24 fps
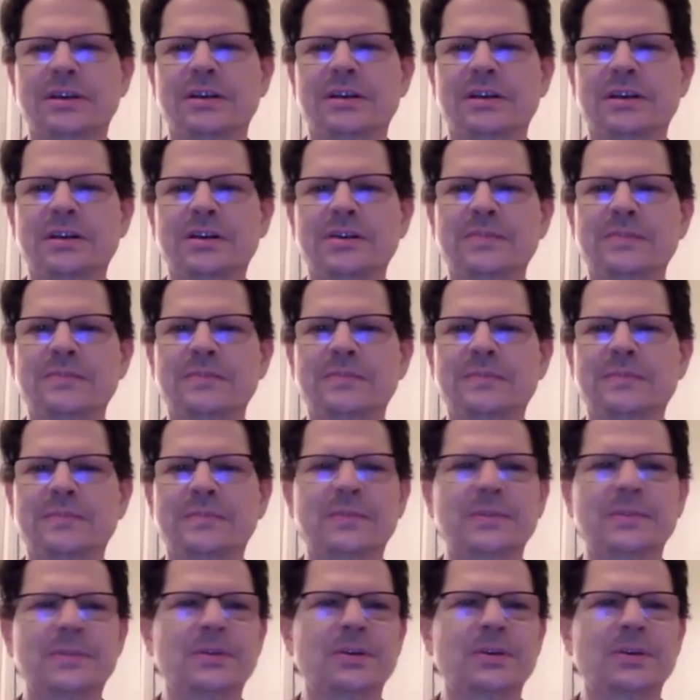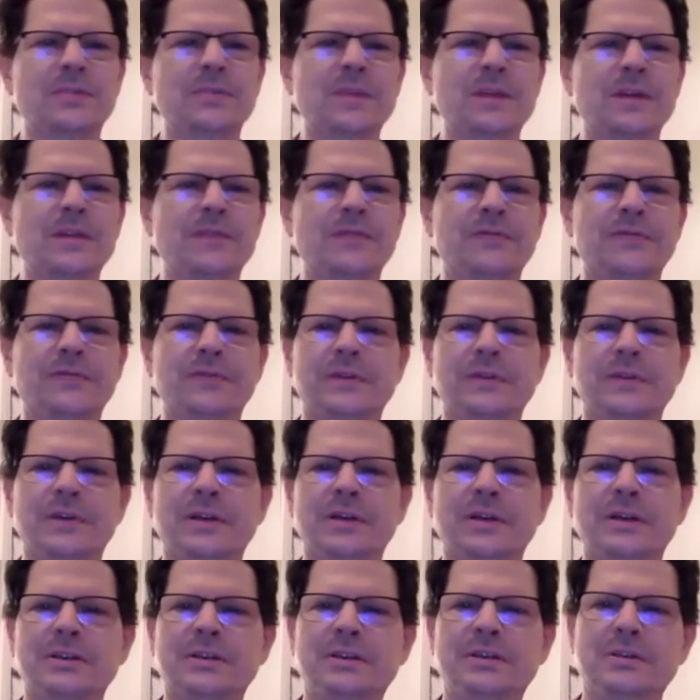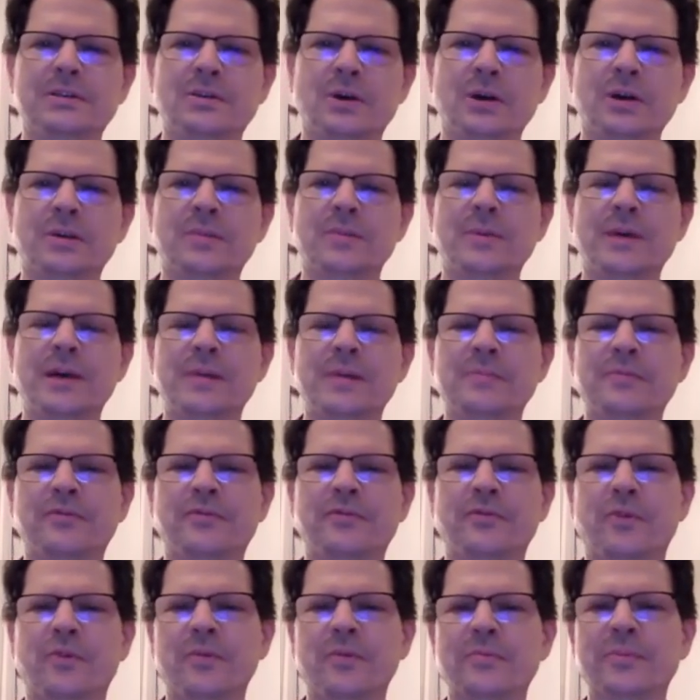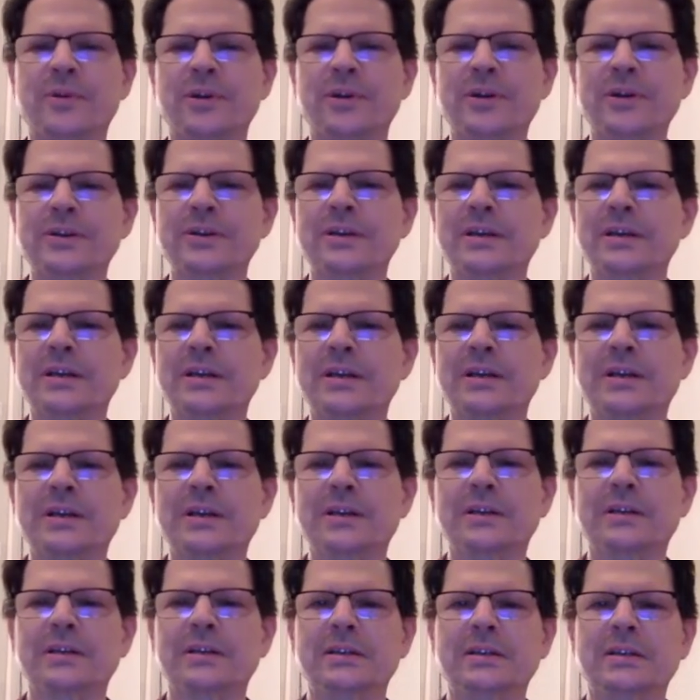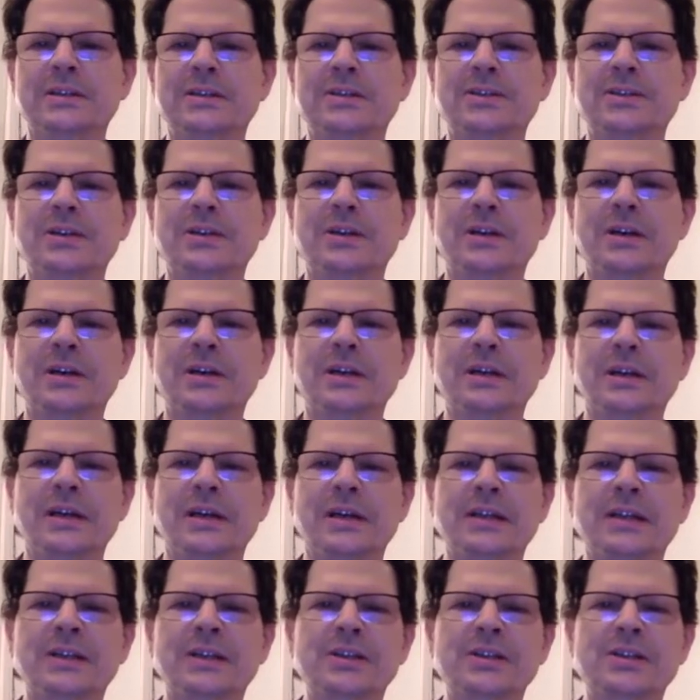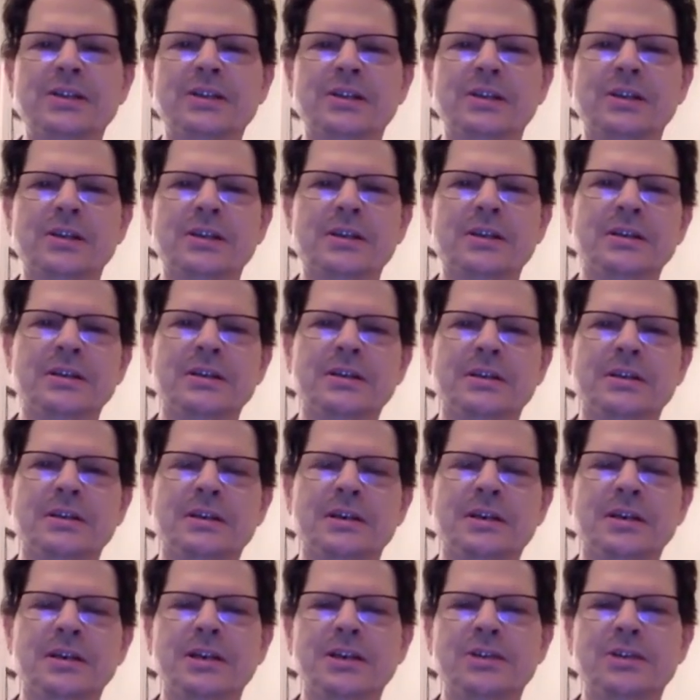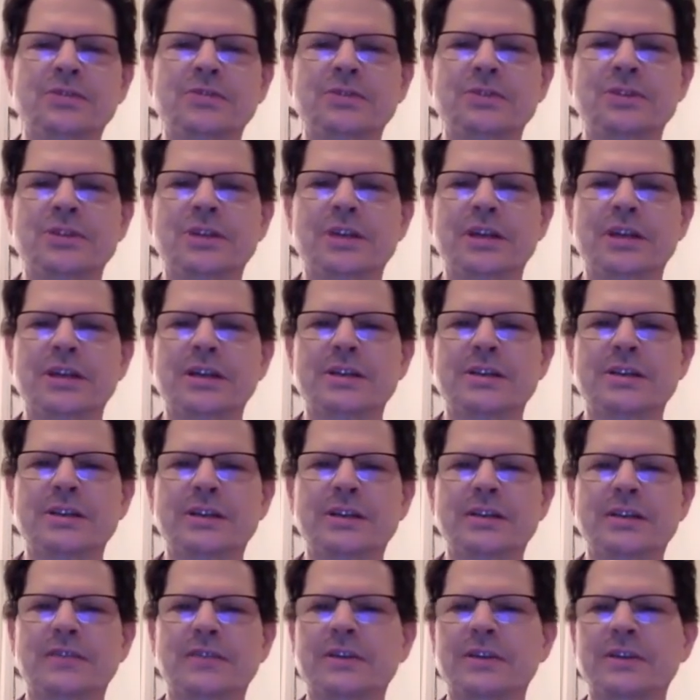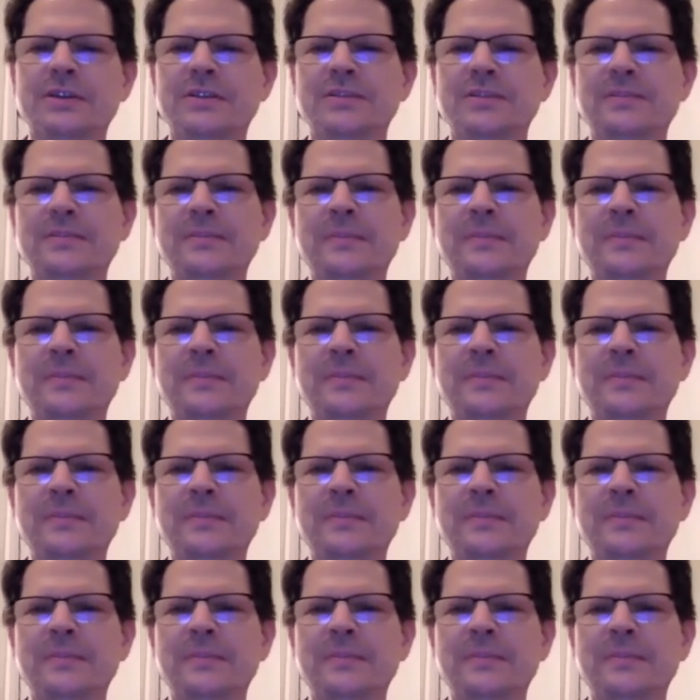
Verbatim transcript: Uh, I may have uh, talked about it before, but it's uh, endlessly uh, interesting and significant.